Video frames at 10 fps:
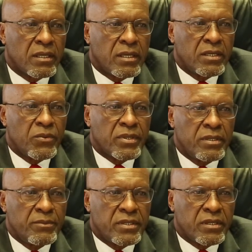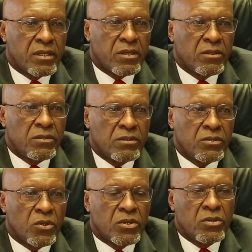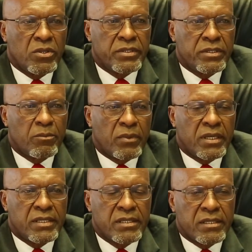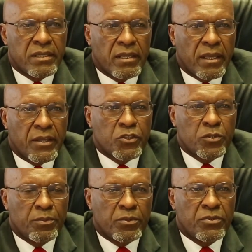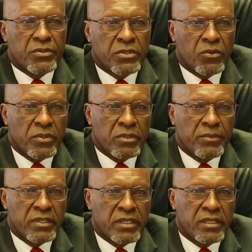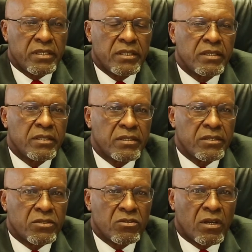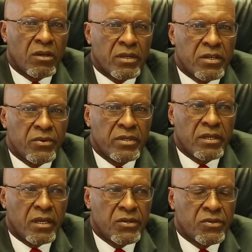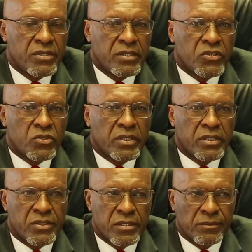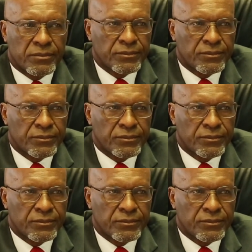And with limited local demand, exports will be key to our green hydrogen strategy.